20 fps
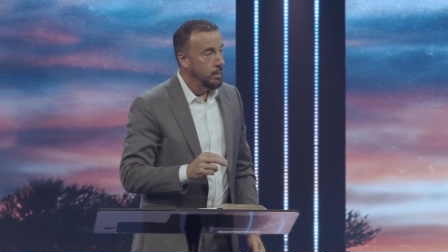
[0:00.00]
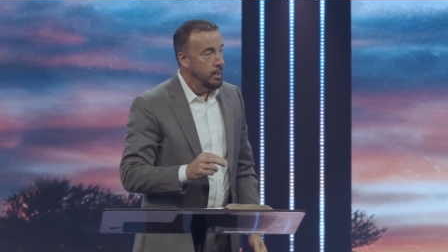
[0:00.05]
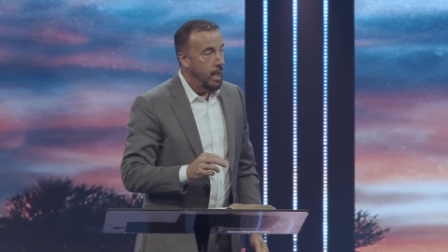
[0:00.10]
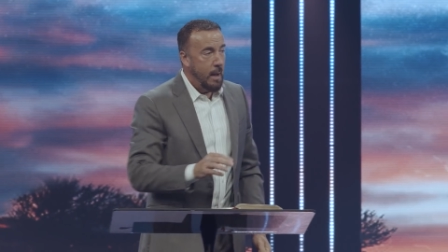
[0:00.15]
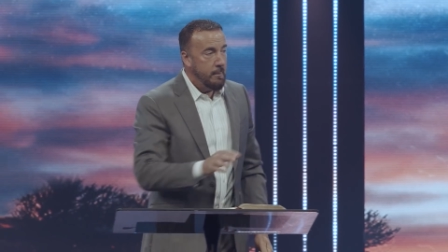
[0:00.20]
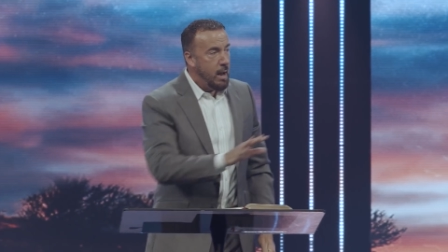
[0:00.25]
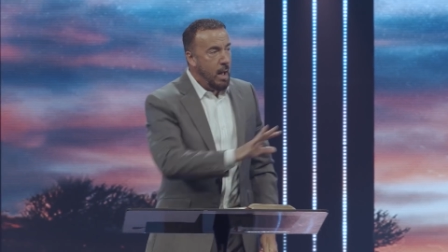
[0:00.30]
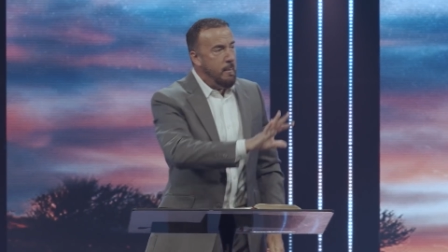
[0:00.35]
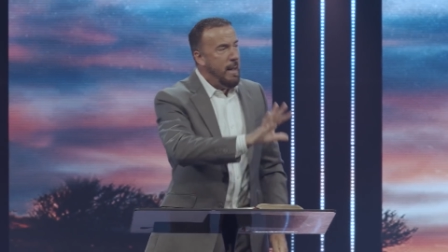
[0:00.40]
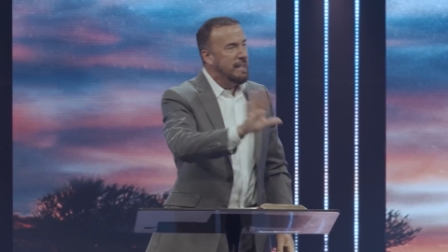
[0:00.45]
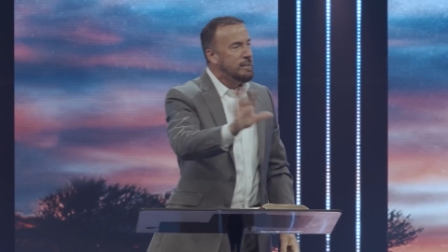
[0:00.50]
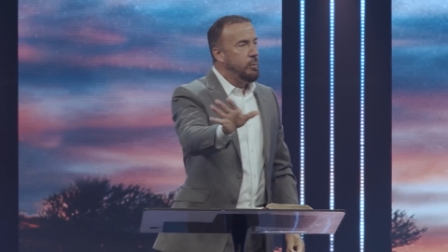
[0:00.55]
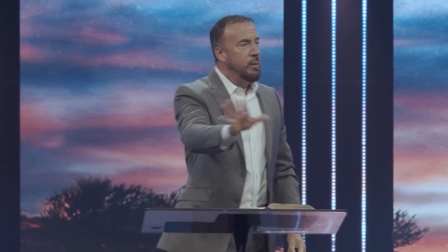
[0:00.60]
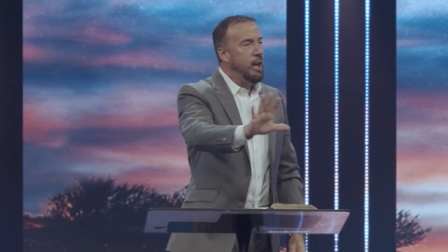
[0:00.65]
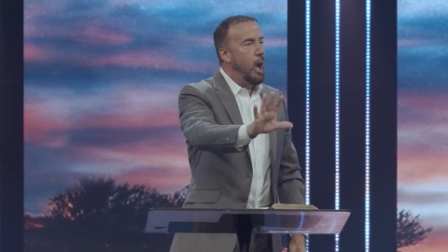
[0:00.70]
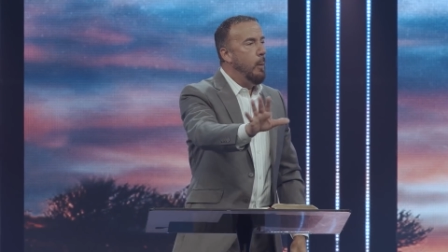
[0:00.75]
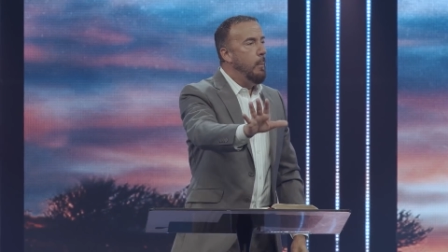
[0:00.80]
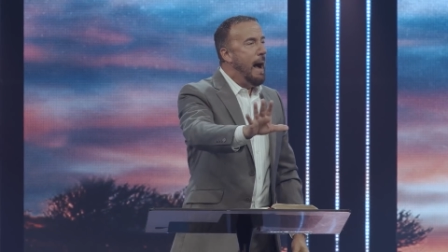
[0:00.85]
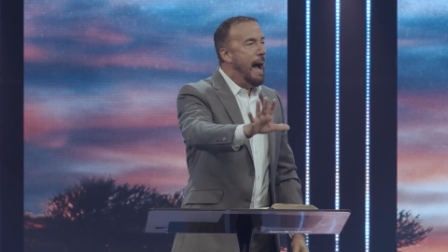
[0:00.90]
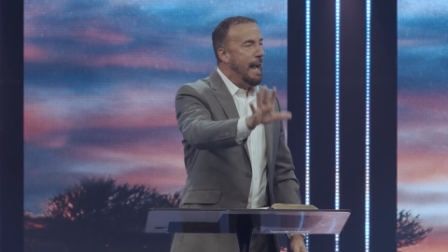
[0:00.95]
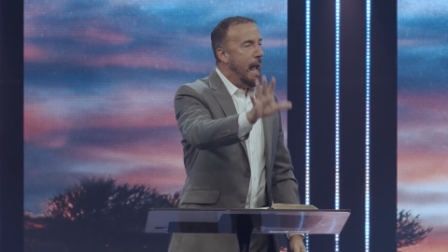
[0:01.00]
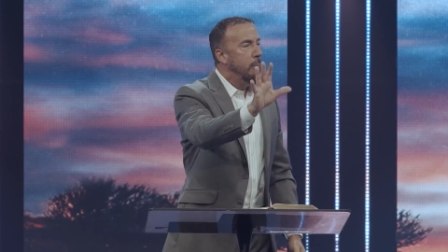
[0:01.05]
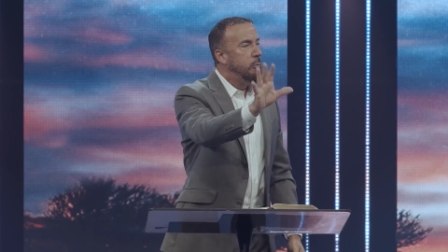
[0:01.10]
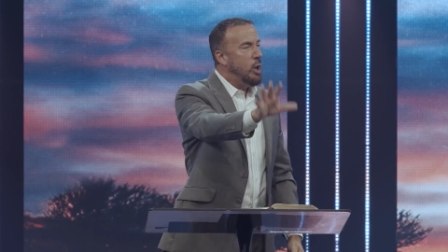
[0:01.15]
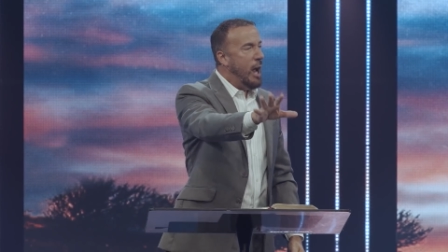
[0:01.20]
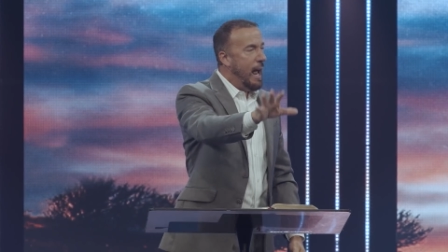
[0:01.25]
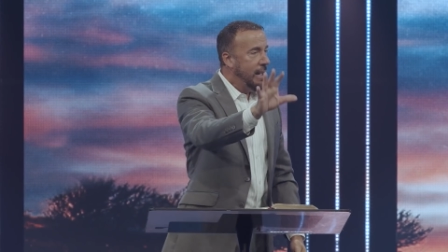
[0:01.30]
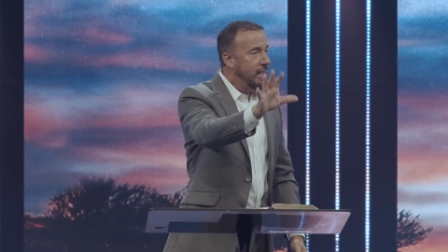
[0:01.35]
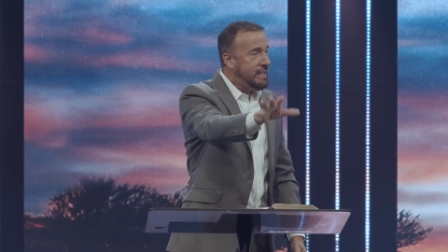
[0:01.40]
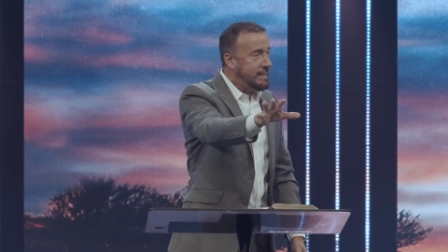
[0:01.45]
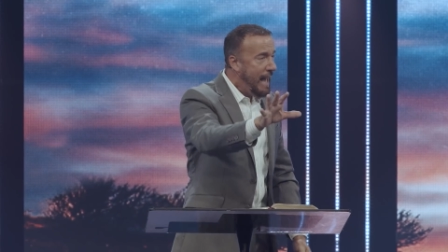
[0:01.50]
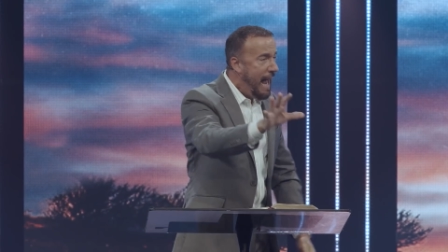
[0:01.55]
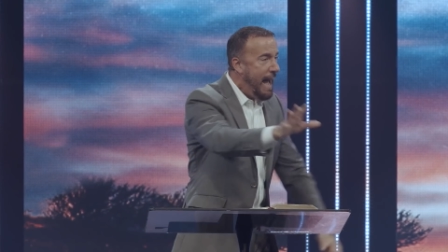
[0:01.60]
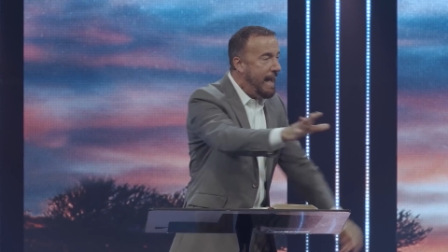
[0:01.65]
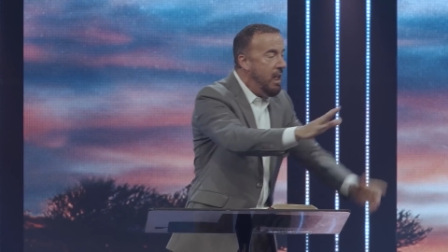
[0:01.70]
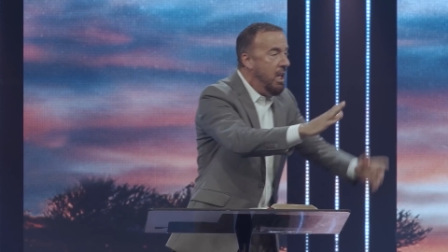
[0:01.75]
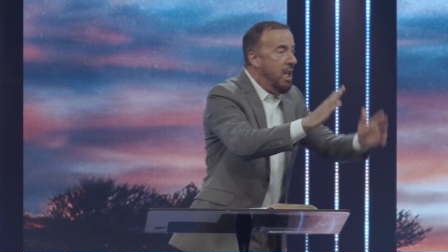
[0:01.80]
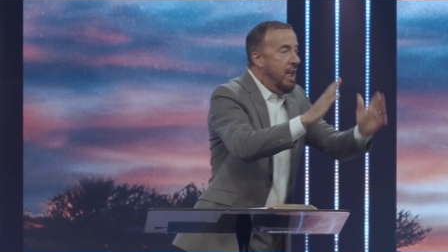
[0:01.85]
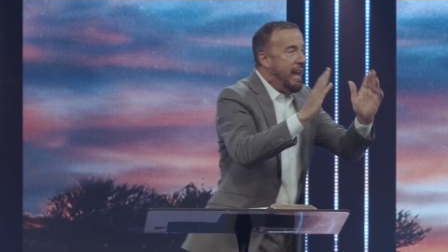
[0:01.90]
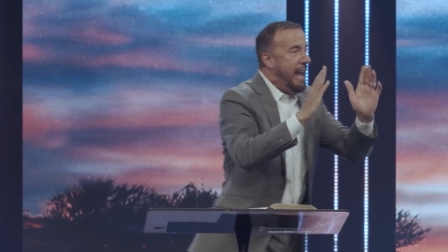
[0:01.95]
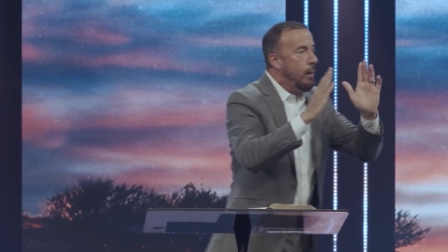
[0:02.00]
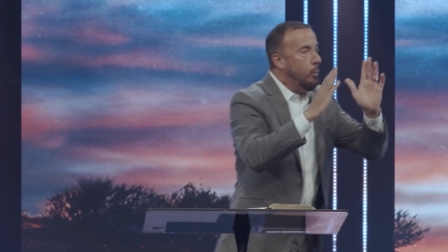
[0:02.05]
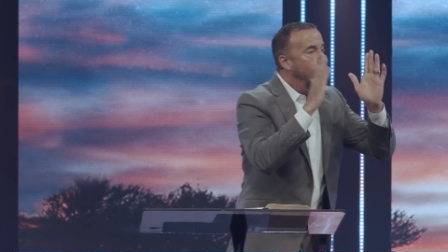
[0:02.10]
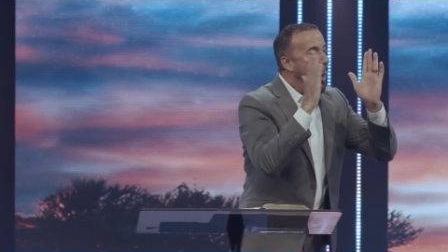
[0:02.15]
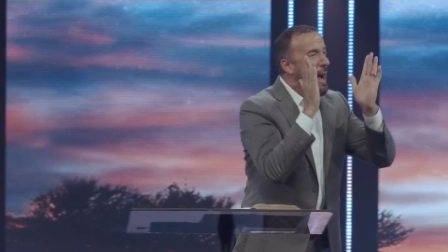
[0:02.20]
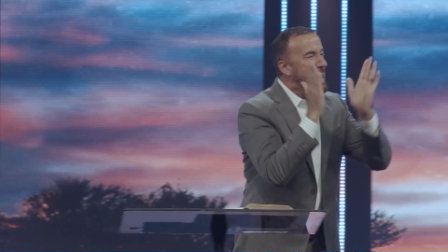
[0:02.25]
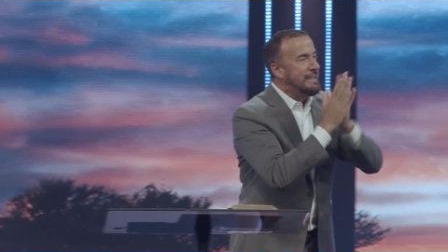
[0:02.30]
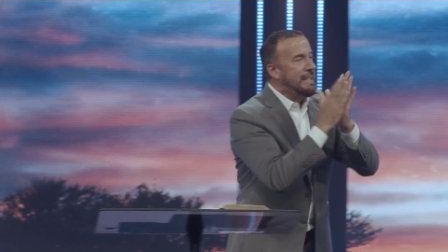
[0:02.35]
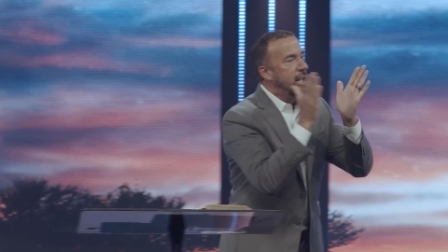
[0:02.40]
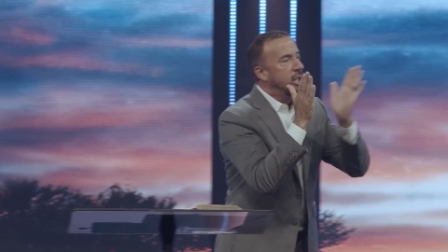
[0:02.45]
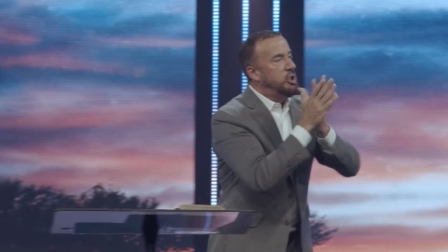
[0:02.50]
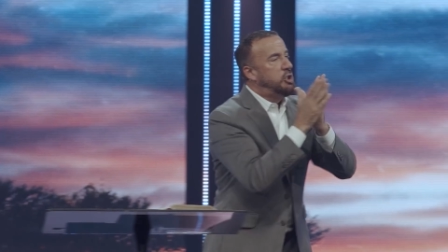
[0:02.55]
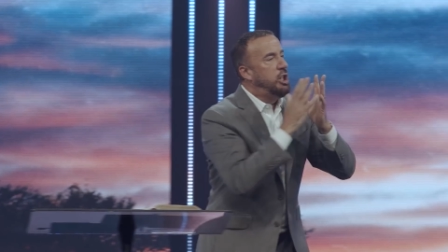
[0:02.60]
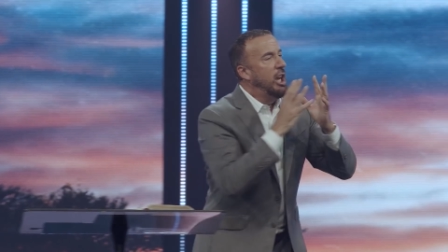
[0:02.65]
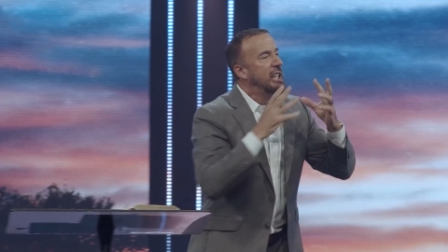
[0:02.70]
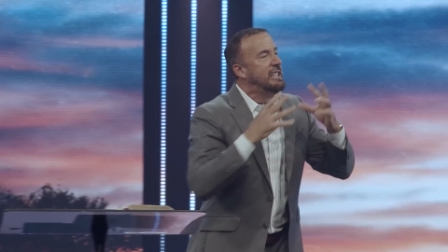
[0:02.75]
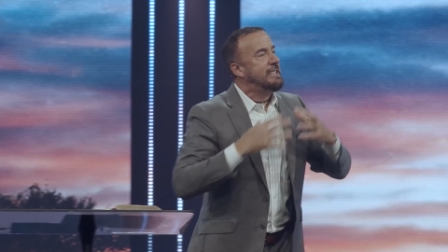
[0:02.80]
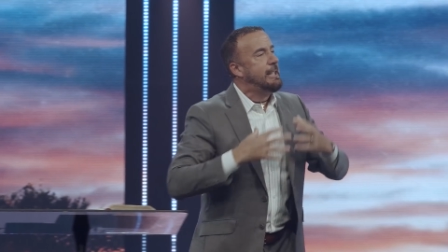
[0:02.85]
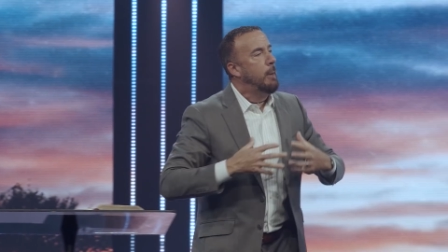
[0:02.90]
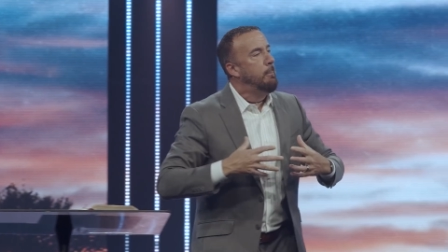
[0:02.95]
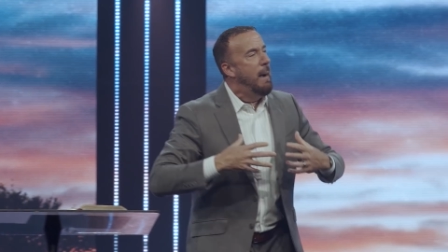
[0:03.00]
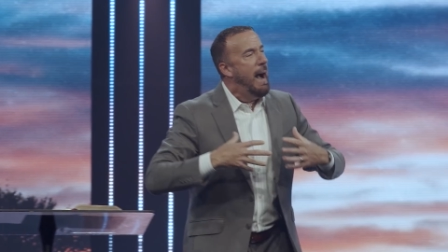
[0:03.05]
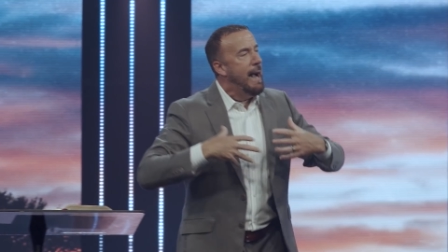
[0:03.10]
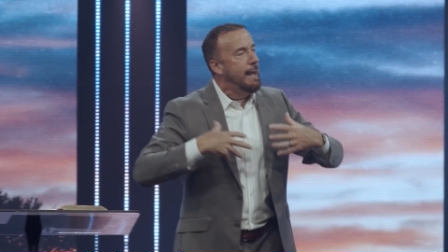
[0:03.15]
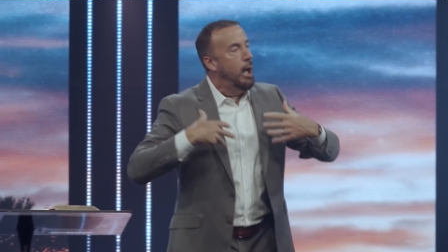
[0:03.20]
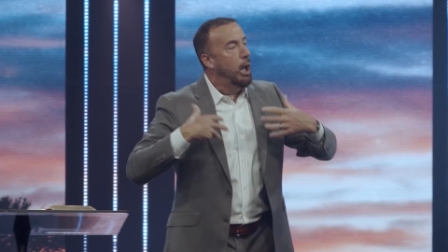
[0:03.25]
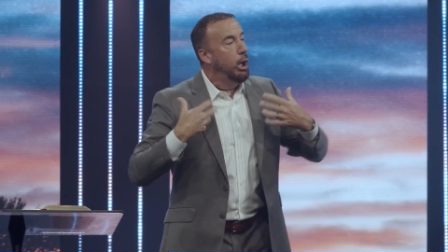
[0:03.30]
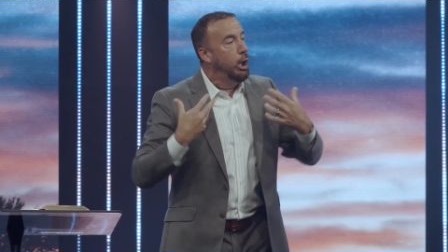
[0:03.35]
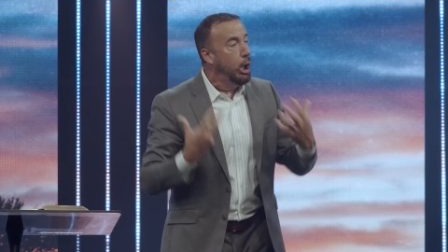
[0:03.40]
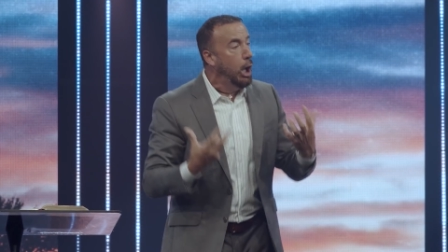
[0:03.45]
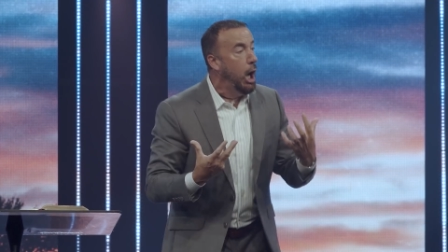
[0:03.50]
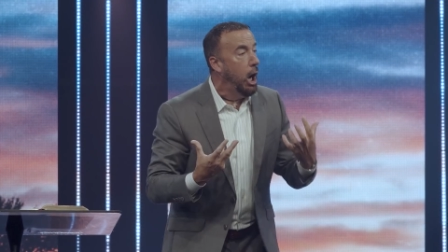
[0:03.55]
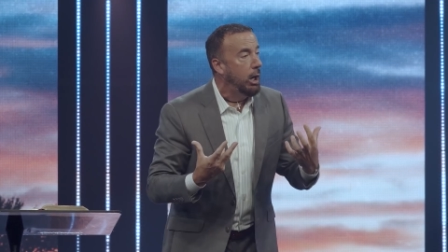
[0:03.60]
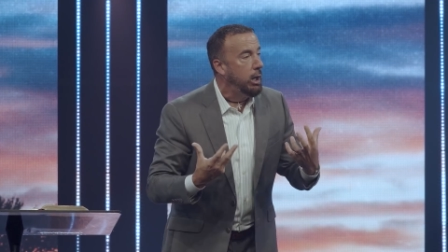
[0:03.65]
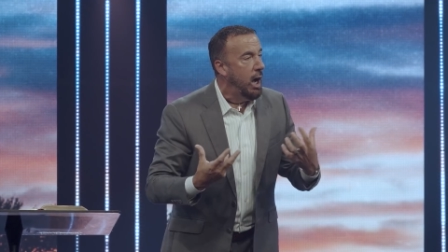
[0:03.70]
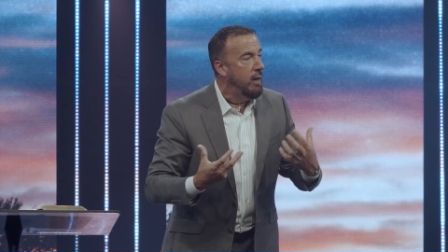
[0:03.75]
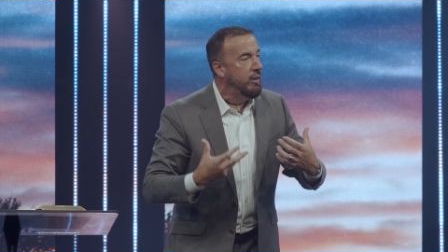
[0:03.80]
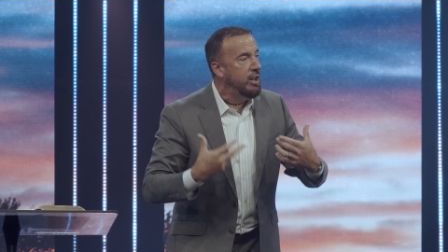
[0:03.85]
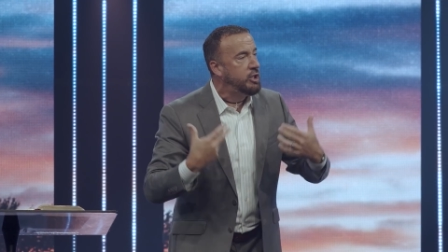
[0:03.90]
I'm not messing with nobody. I'm trying to say it wasn't just about a look of